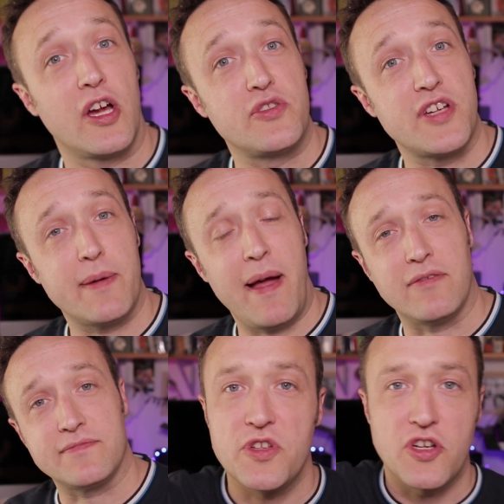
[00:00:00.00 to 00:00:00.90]
go check them
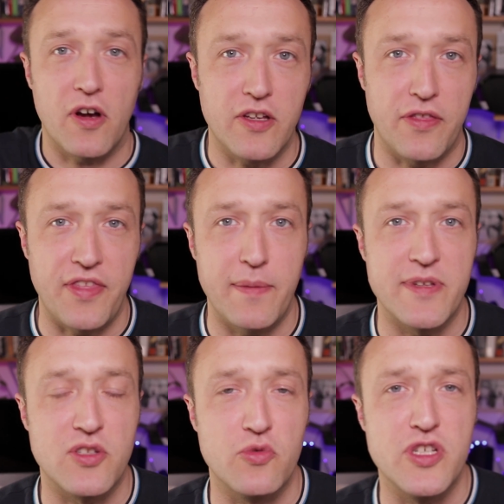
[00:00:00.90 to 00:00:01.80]
out. Once you've got your theme
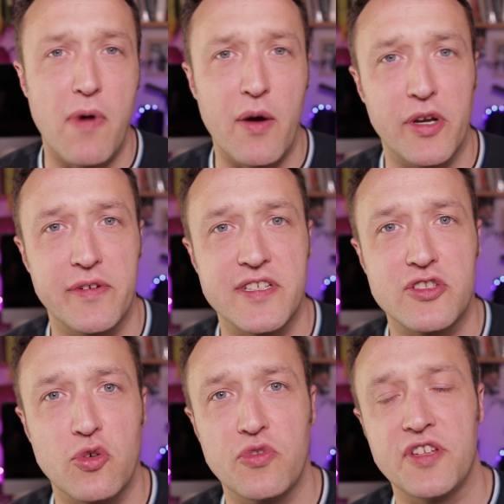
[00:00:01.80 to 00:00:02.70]
installed, you might want to
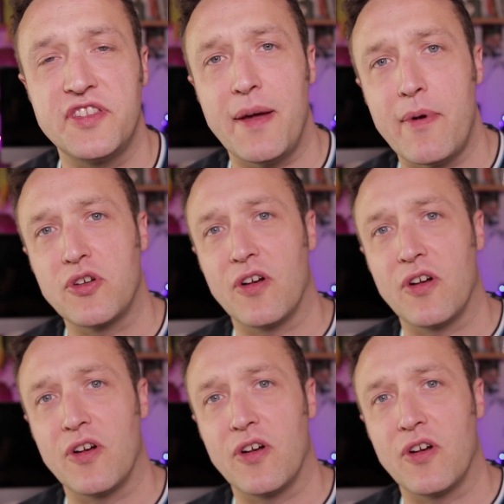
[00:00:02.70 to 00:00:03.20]
install the demo